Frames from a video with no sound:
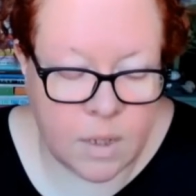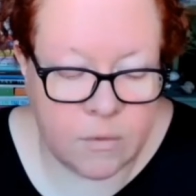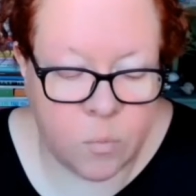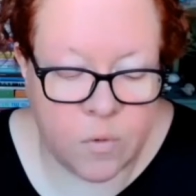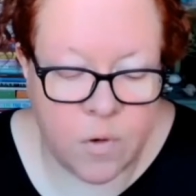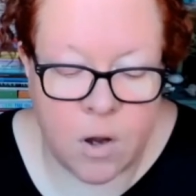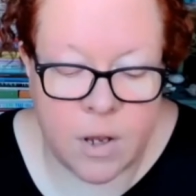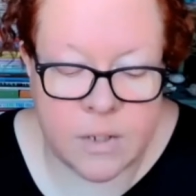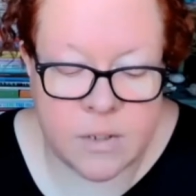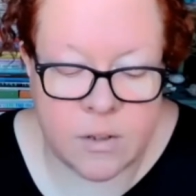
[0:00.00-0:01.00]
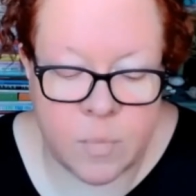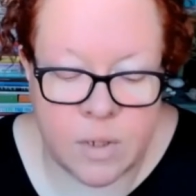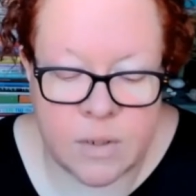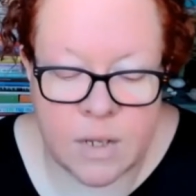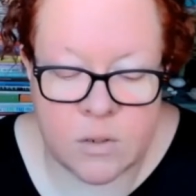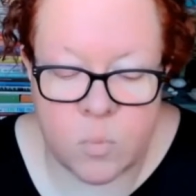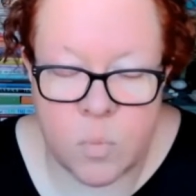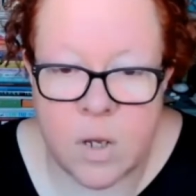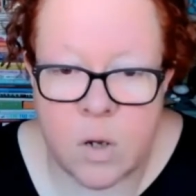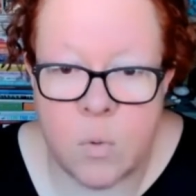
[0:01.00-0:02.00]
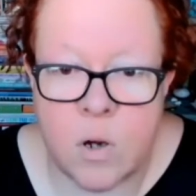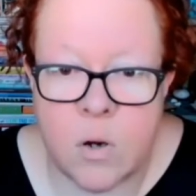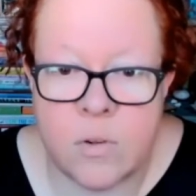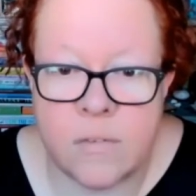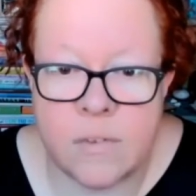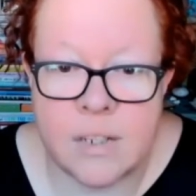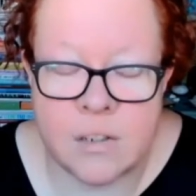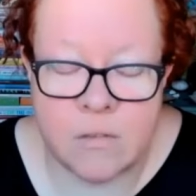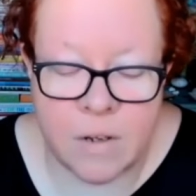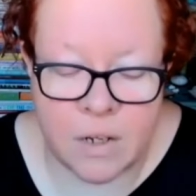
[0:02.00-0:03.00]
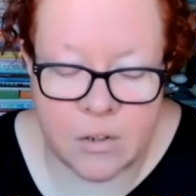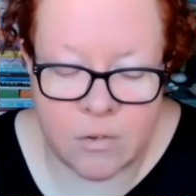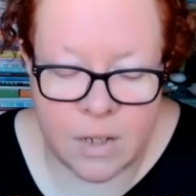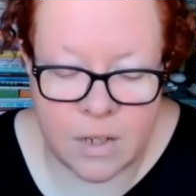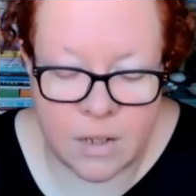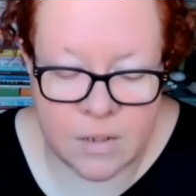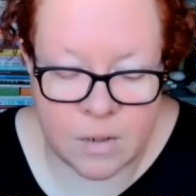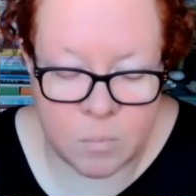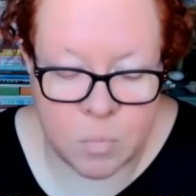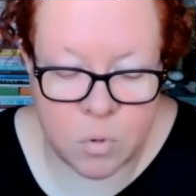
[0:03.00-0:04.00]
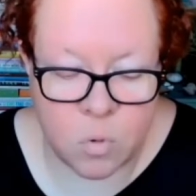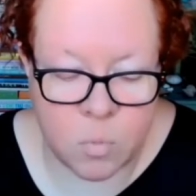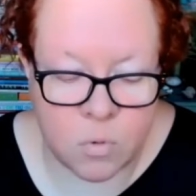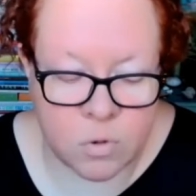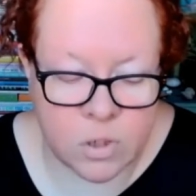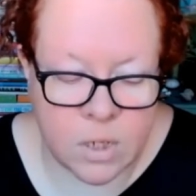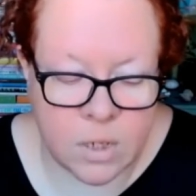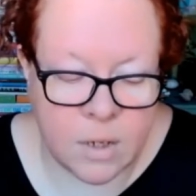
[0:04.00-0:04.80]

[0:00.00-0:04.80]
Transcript: Even with eyes that have been dazzled by a world of glittering trinkets and baubles,